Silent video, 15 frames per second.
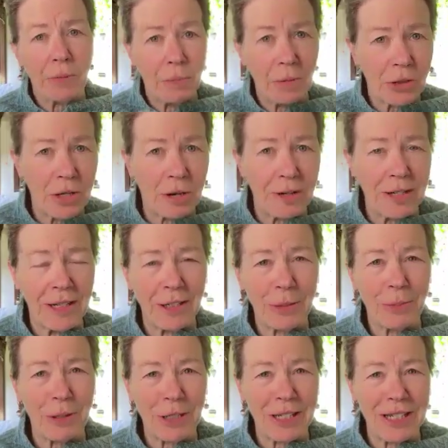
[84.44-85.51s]
started as a
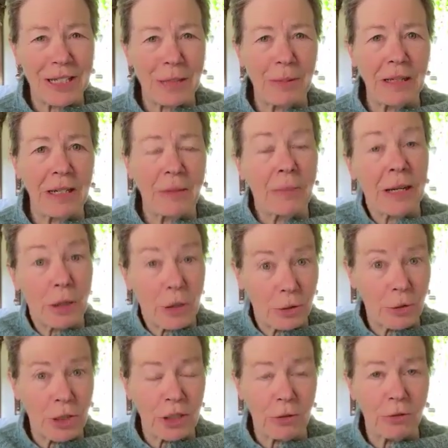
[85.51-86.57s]
participant in my
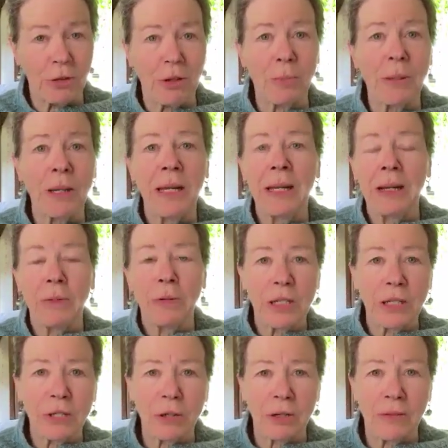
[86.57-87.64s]
coaching group, which
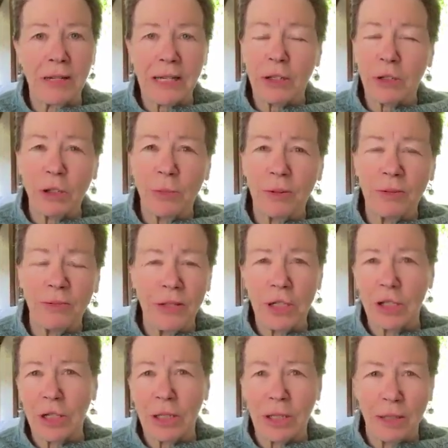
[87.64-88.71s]
is sort of like a
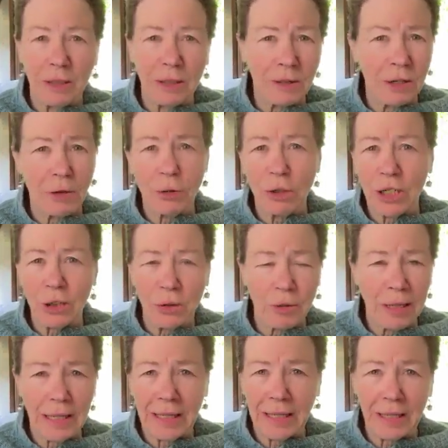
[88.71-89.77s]
supervision coaching
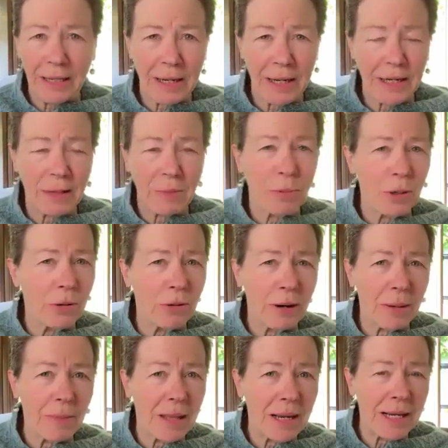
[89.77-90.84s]
training kind of
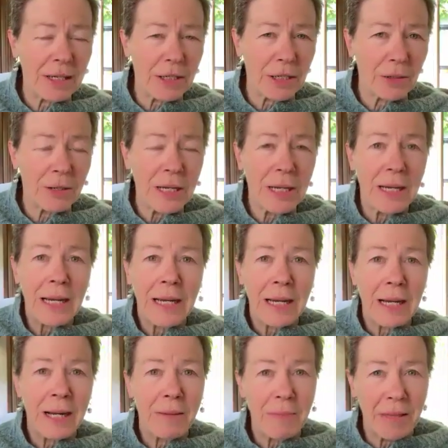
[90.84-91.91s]
program that I do.
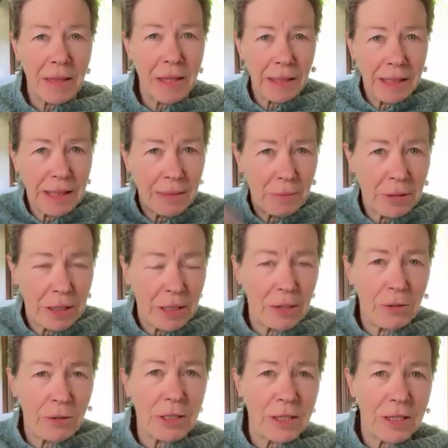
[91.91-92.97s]
The link
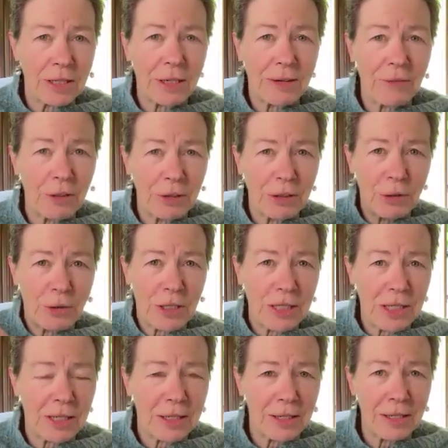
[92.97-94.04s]
below is, if you're
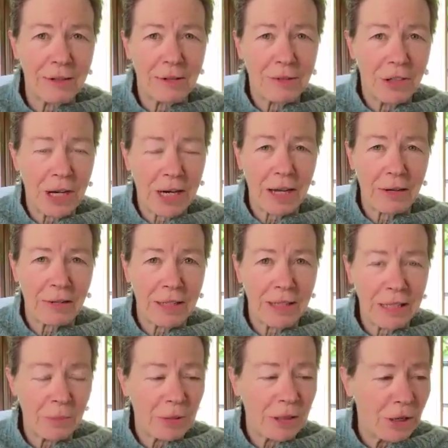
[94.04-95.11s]
interested, check out the
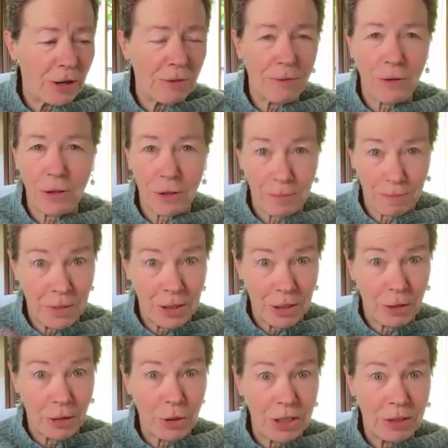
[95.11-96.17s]
link below for the
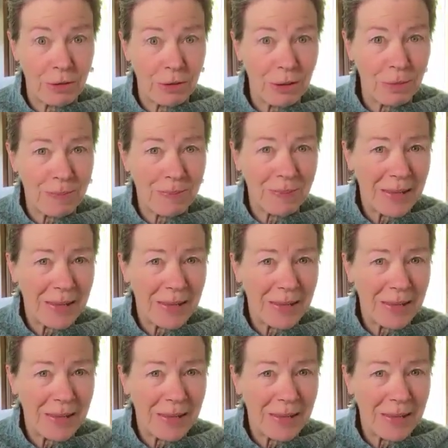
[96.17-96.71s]
coaching group.